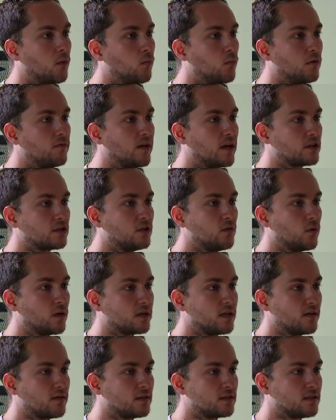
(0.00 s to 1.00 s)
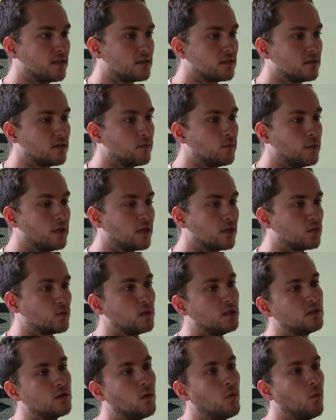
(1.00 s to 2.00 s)
We've actually worked out the system because
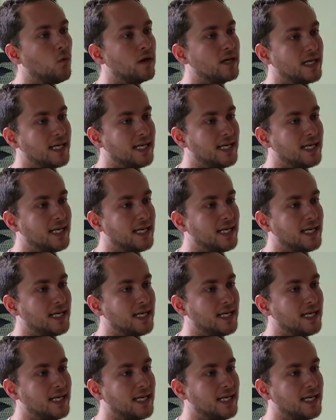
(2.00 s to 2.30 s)
we don't want